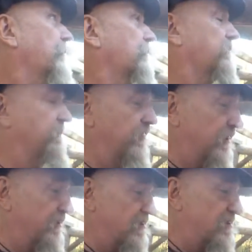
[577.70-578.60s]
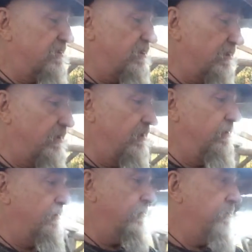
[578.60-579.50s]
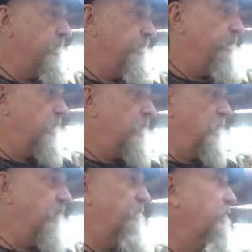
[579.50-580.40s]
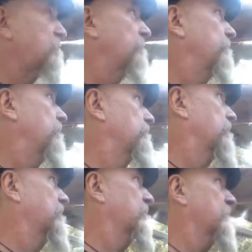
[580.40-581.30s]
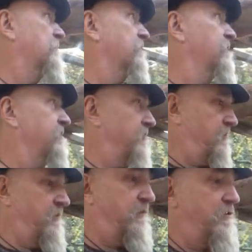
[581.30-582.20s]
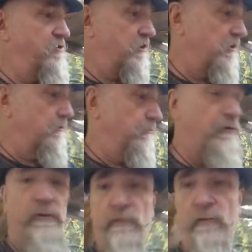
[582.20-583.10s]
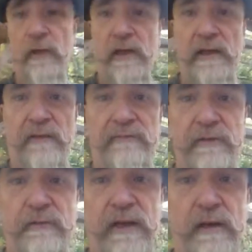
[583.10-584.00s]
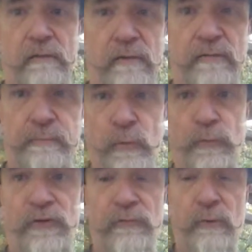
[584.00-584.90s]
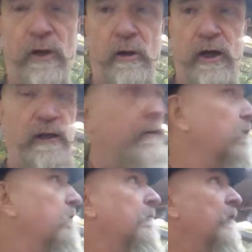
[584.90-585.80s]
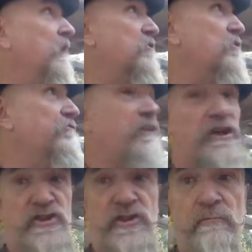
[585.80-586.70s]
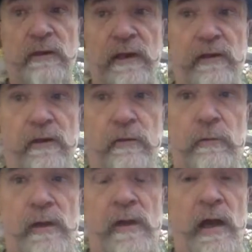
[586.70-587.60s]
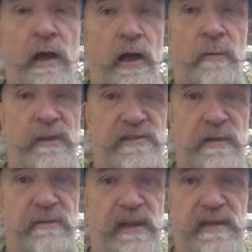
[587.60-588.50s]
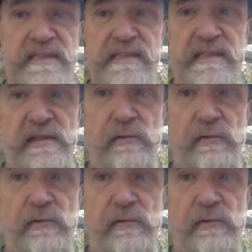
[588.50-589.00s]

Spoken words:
relatively nice and snug. Nice friction mount. And she goes. So all I got left to do now is bolt this one on, and she's finished, ready to go. In some cases, in the